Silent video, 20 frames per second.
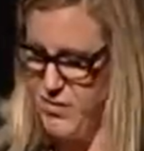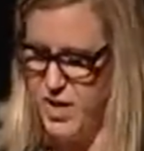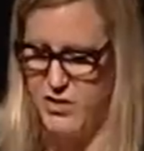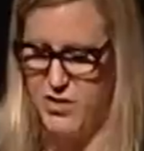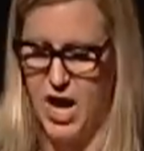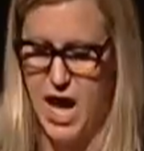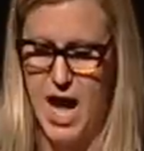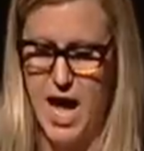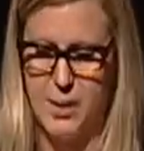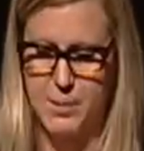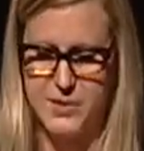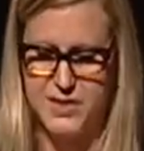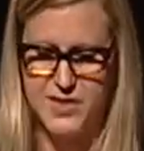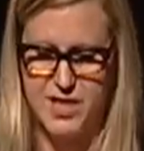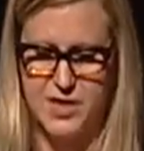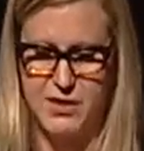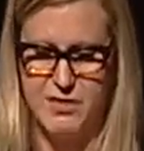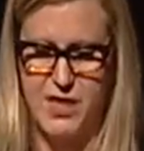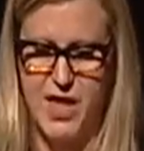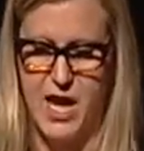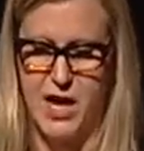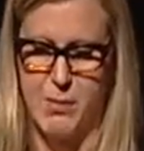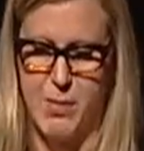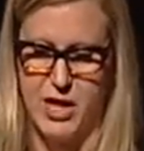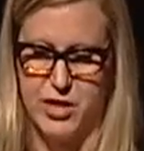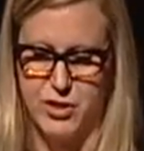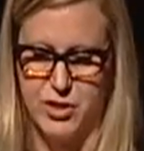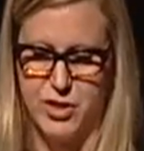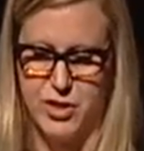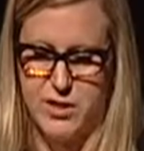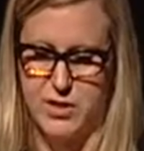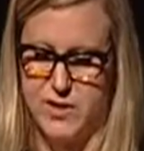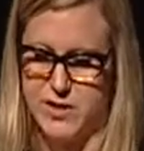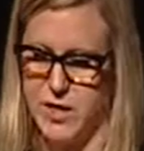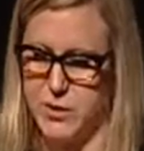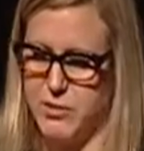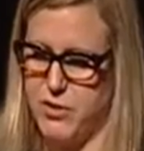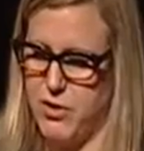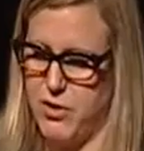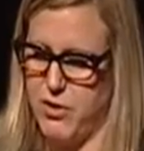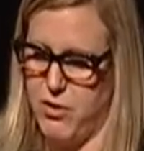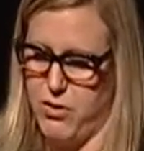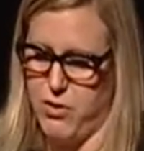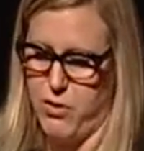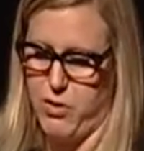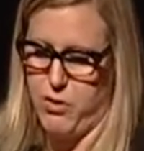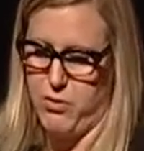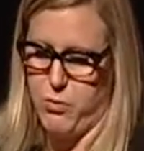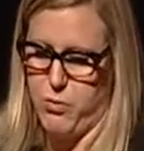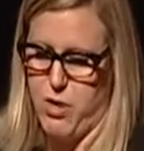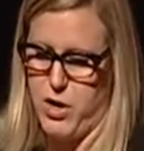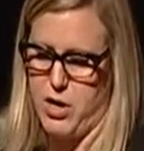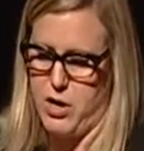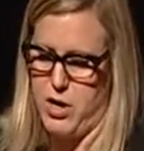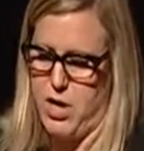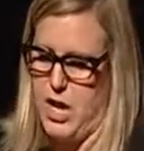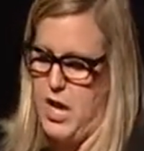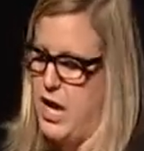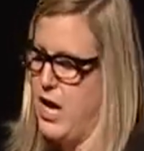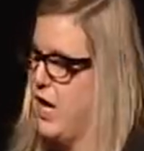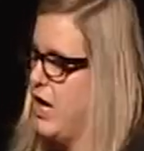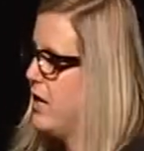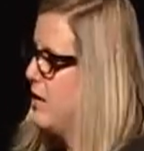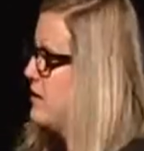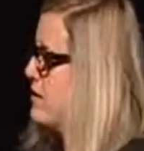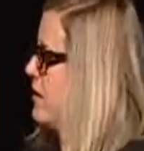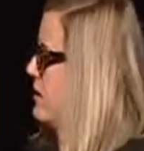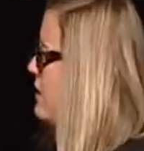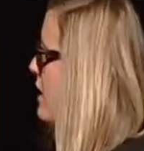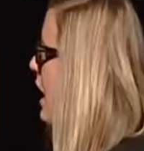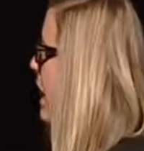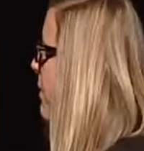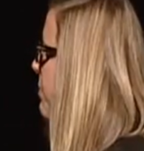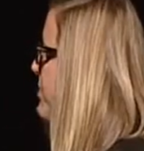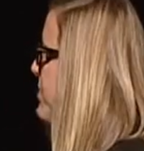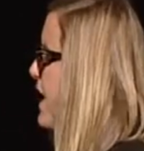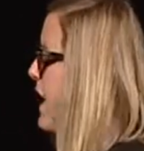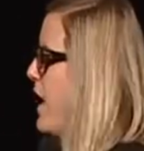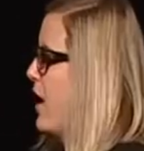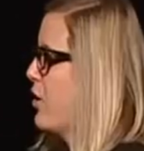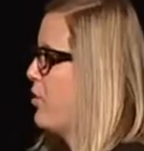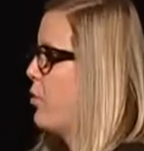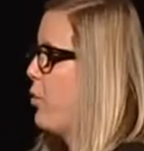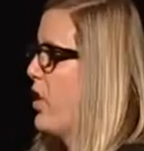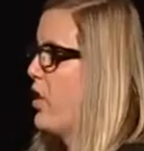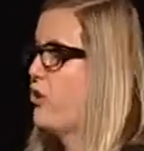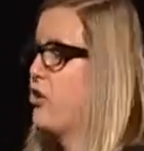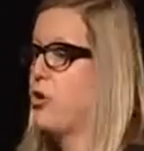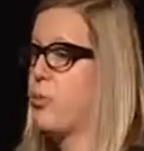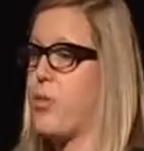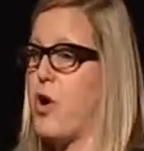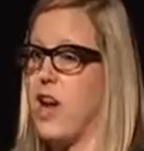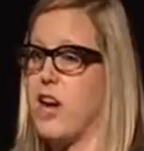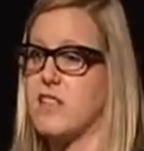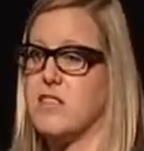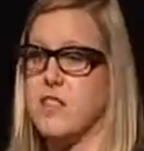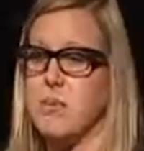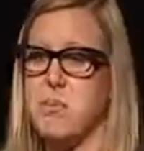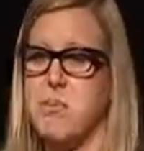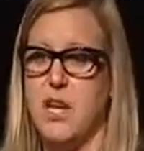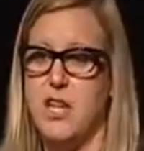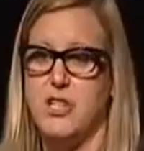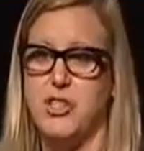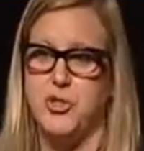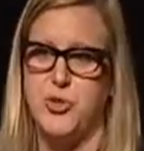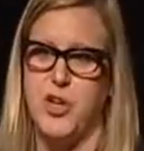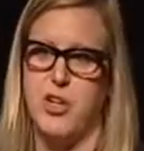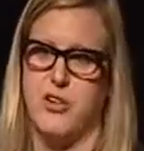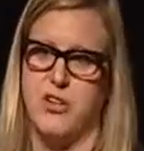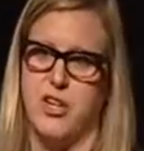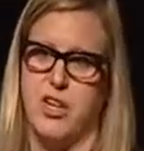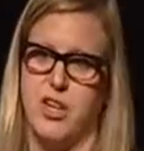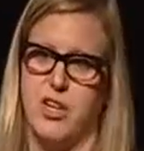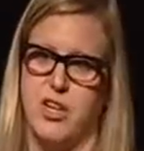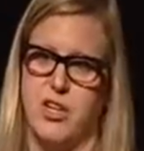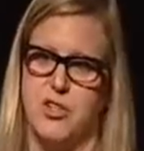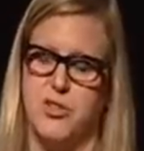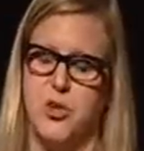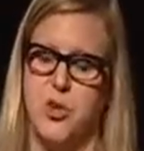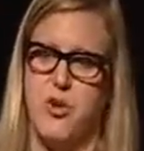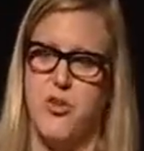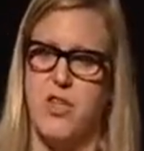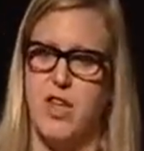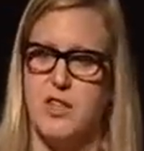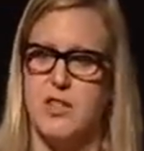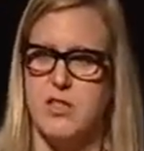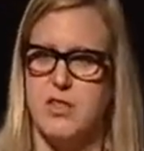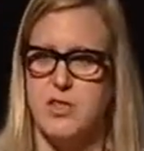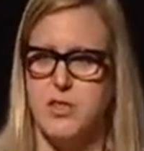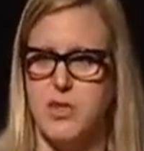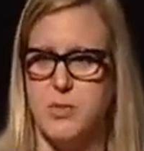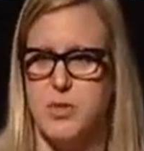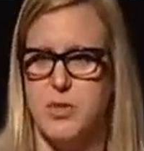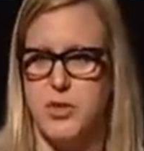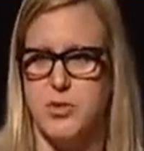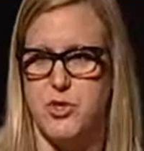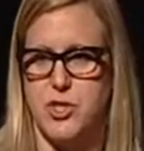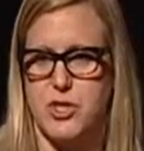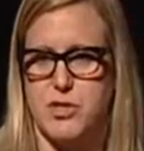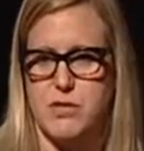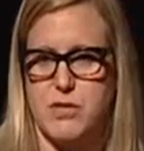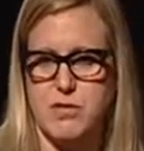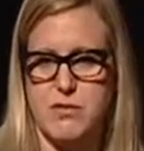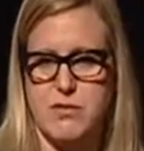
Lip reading: The opposite of that, I'm actually going to skip to the third one, is the top-down, where your product administrator can control that distribution.